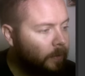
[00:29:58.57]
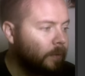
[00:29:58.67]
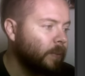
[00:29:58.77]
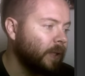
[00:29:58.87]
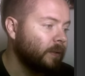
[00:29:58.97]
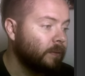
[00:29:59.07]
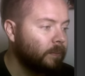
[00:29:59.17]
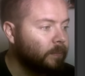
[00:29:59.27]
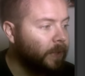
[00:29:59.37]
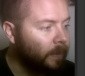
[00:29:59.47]
But
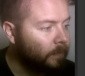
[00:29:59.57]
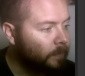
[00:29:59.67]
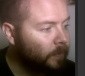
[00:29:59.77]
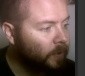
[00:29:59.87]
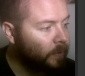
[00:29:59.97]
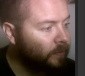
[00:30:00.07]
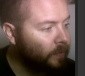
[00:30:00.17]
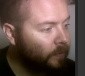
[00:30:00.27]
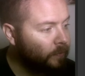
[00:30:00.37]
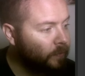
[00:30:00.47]
yeah, so if
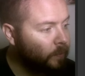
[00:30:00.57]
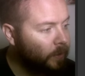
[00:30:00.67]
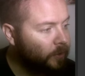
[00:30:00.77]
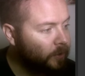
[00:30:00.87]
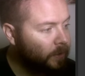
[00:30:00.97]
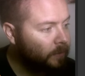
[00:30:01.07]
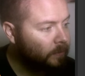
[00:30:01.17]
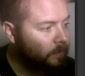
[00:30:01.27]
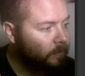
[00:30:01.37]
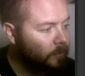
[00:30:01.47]
you want to join in,
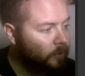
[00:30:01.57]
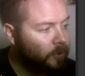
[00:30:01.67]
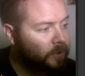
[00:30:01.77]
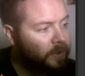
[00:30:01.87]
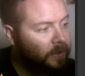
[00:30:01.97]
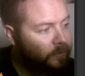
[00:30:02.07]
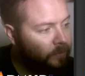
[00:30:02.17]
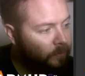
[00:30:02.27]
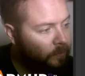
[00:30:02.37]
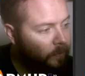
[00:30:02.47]
you just need
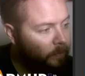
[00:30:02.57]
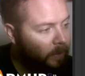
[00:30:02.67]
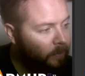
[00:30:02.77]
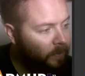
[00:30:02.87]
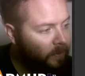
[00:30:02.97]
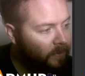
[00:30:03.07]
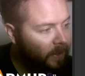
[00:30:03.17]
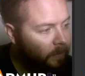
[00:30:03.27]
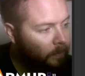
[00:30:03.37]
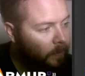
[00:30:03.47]
to remember the time,